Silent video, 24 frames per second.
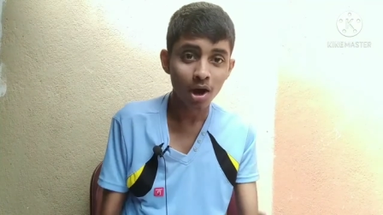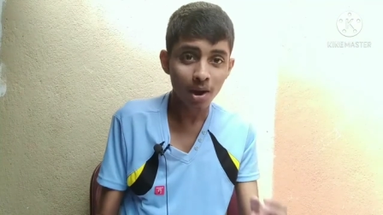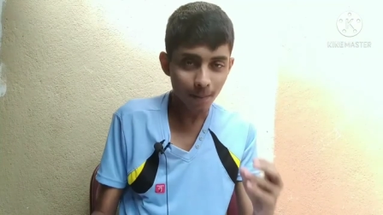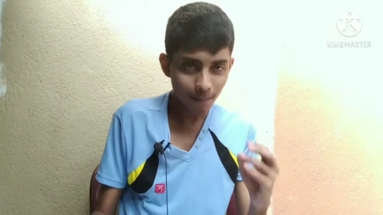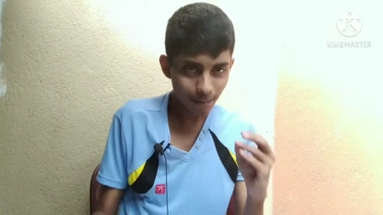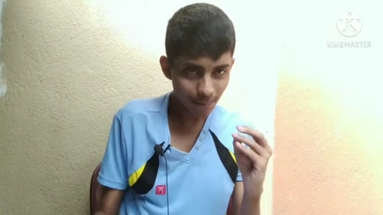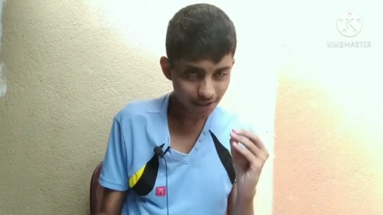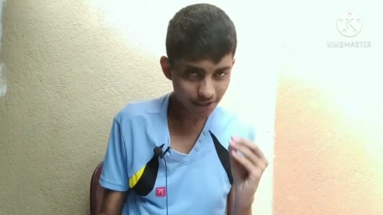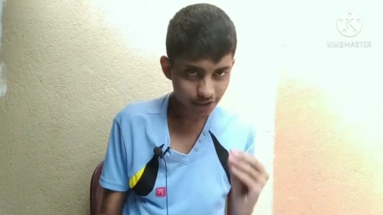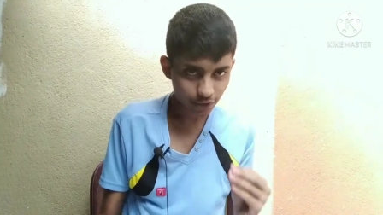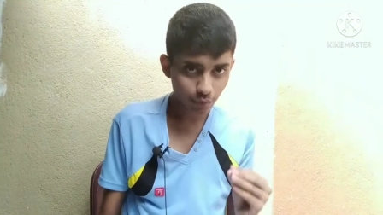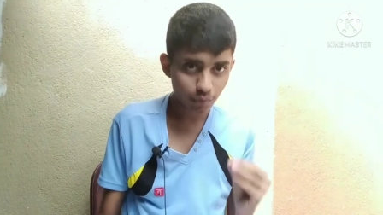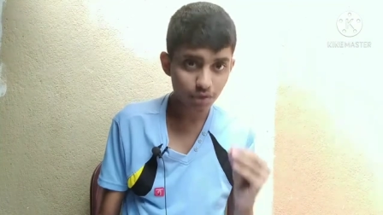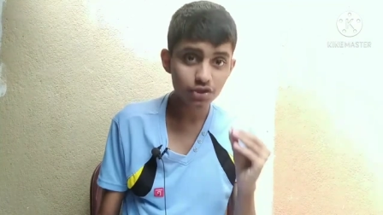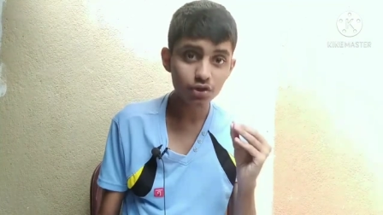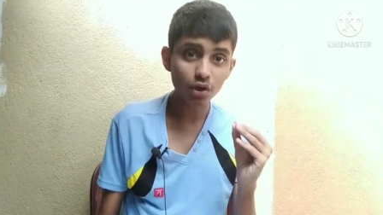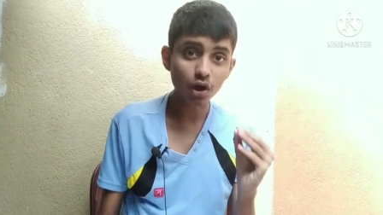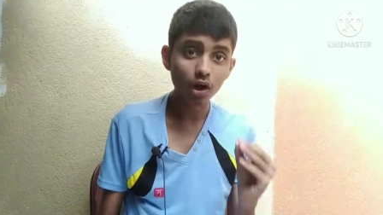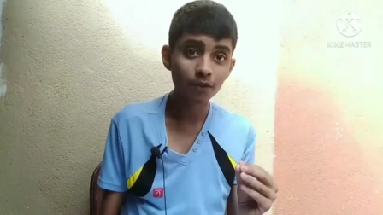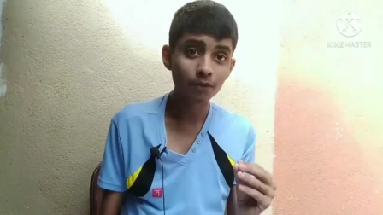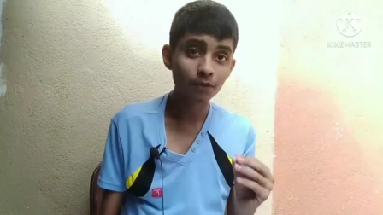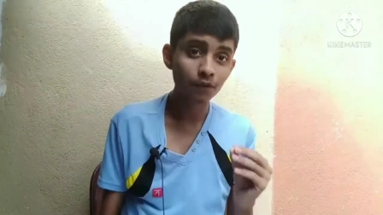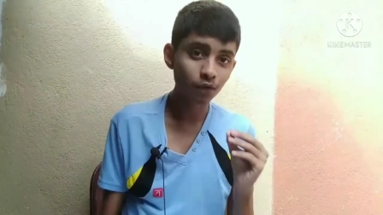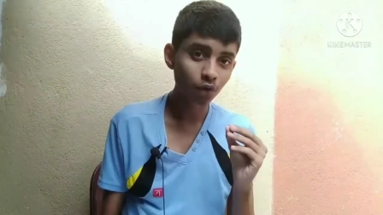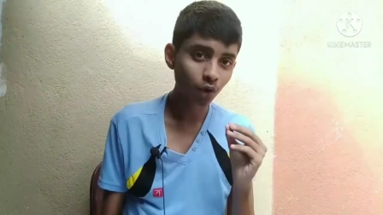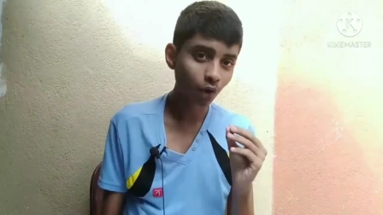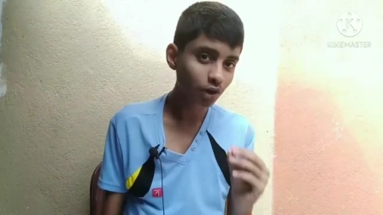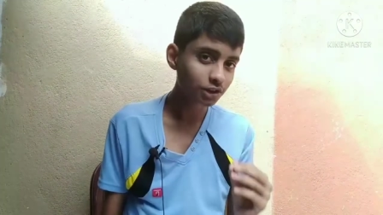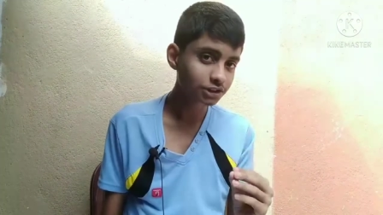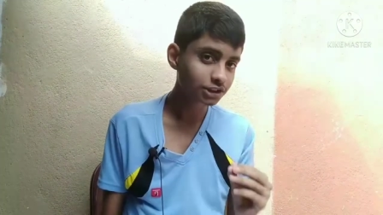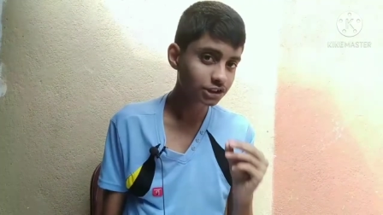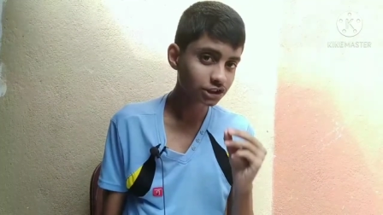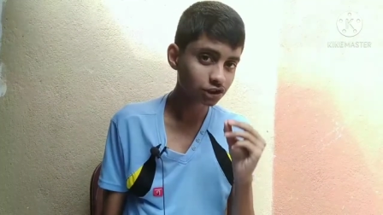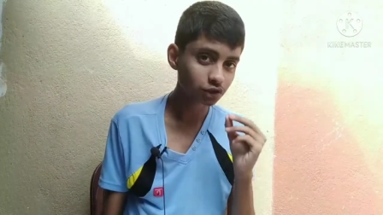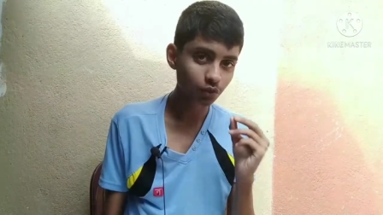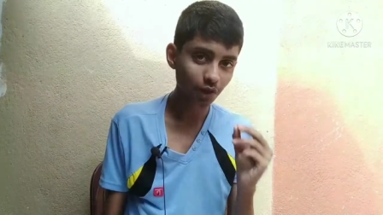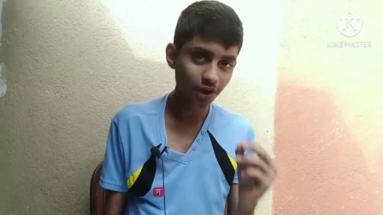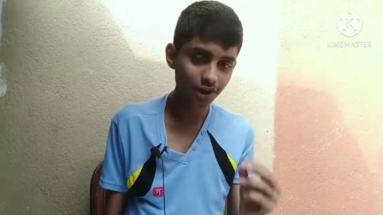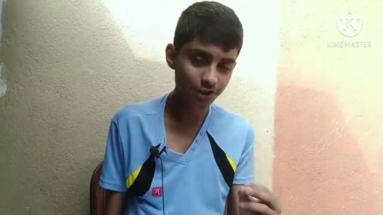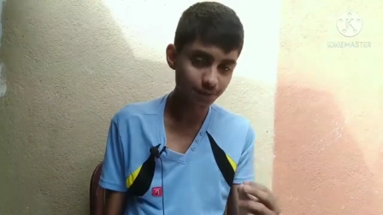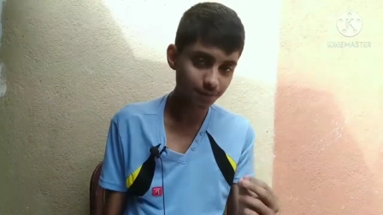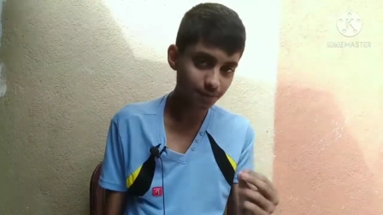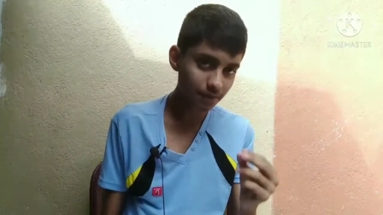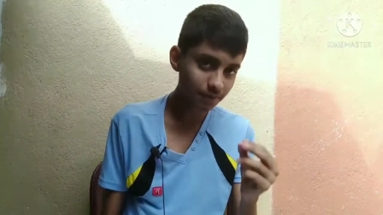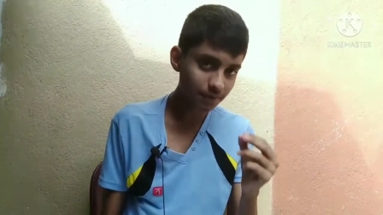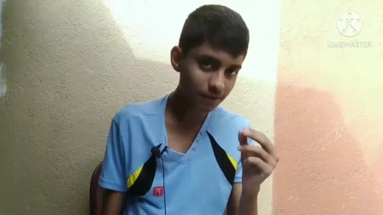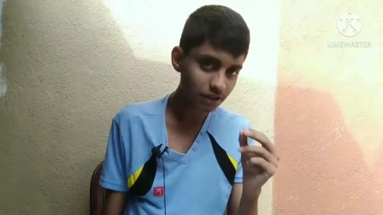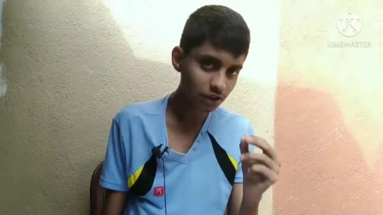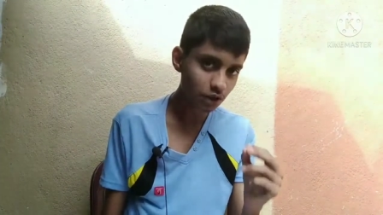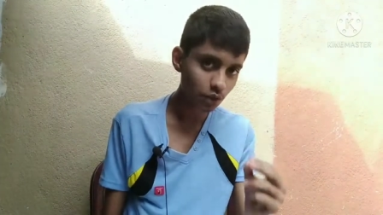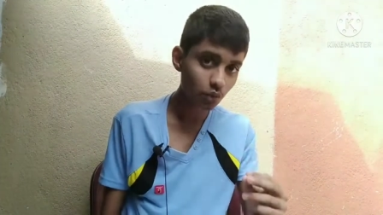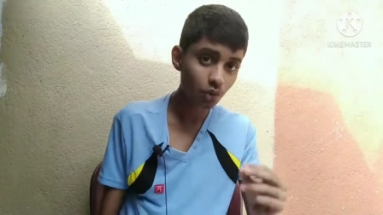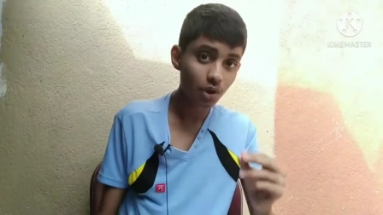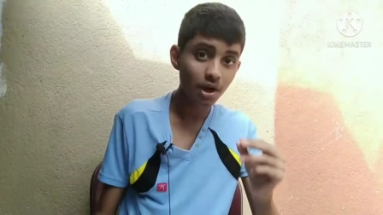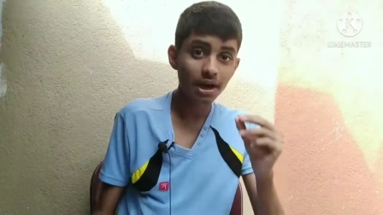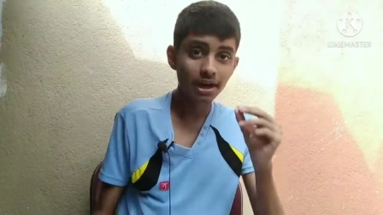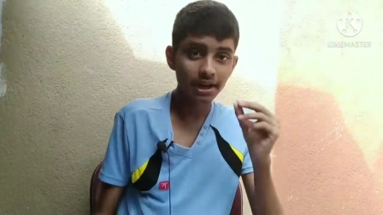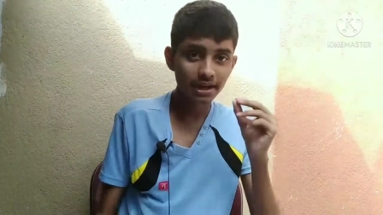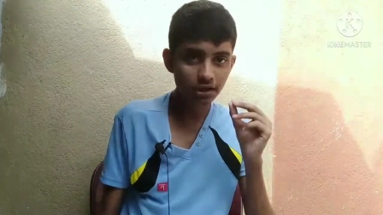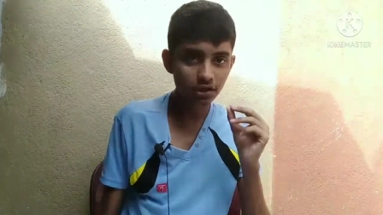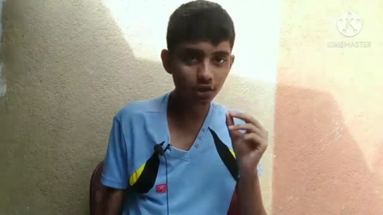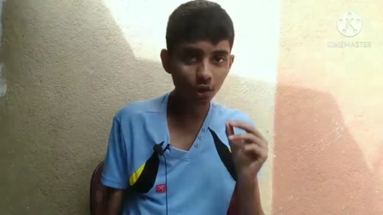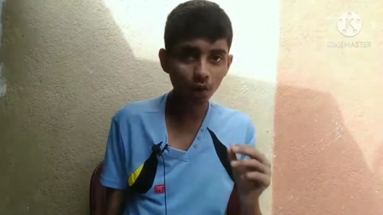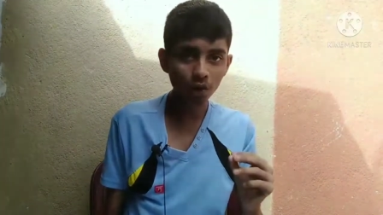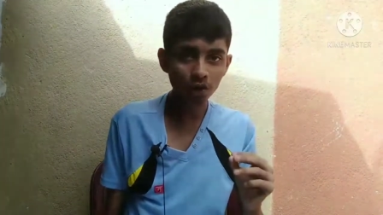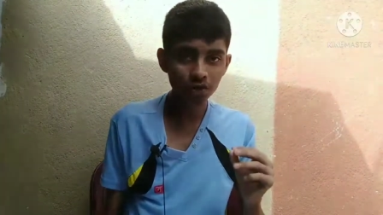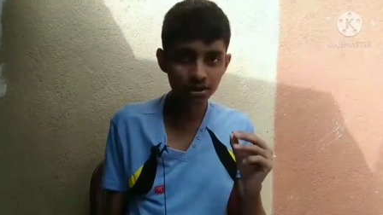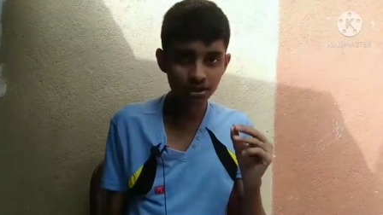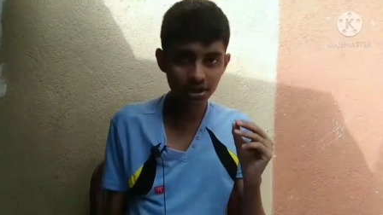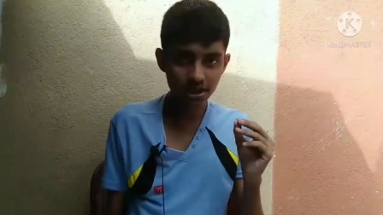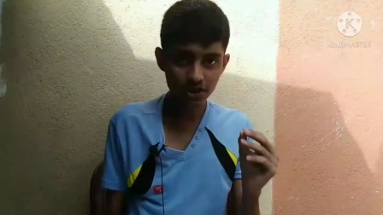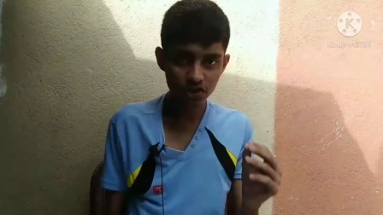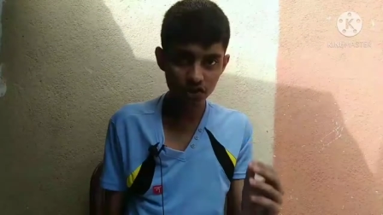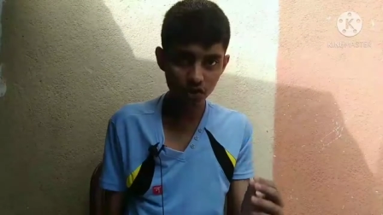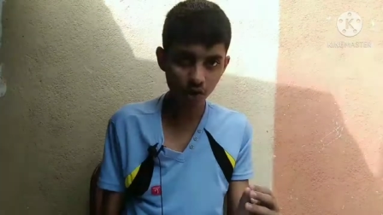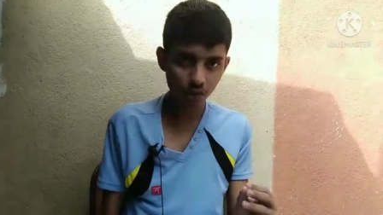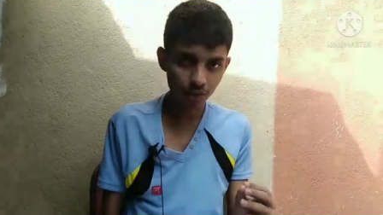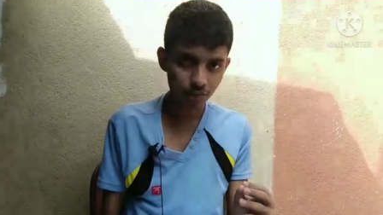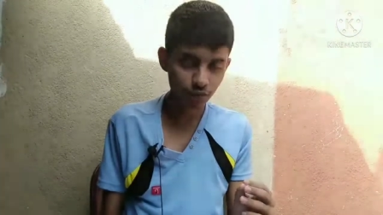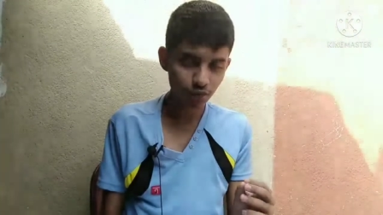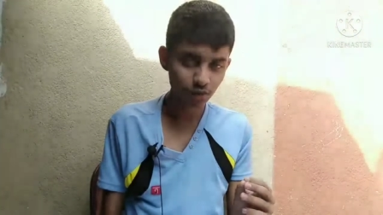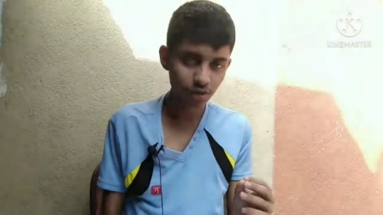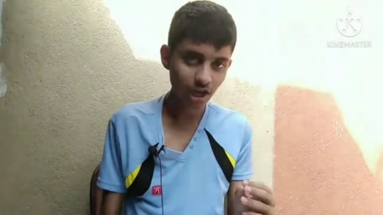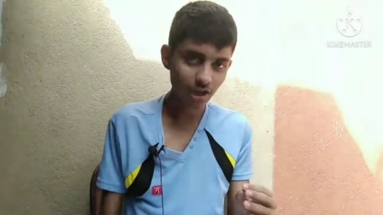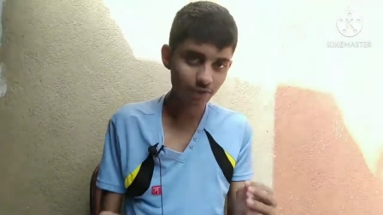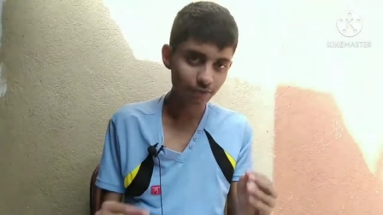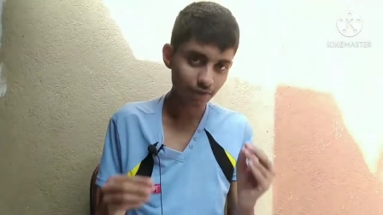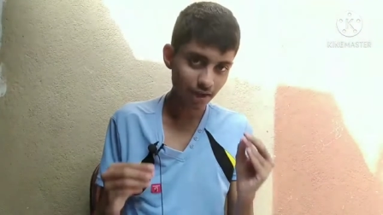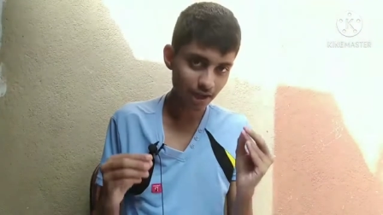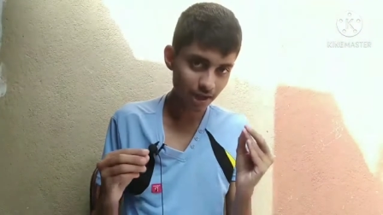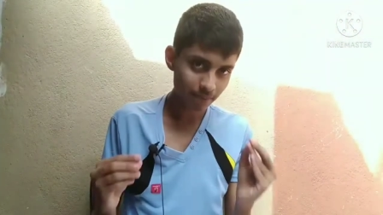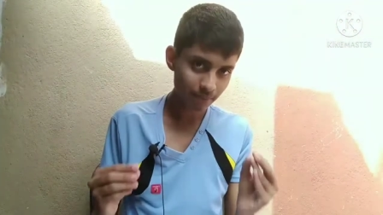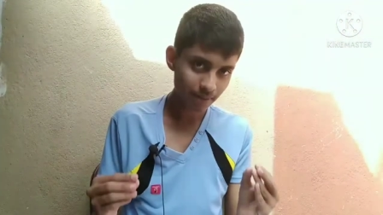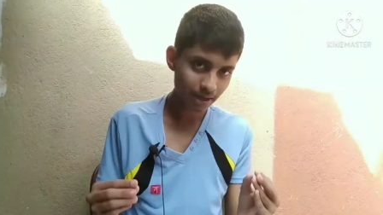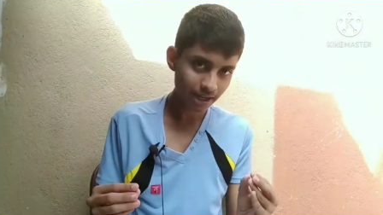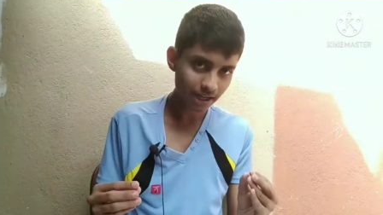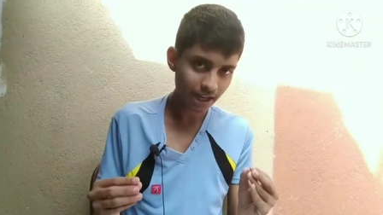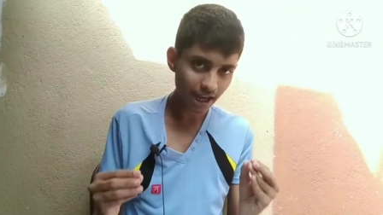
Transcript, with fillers: May the grace of our Lord Jesus Christ be with you in all the days of your life. Amen.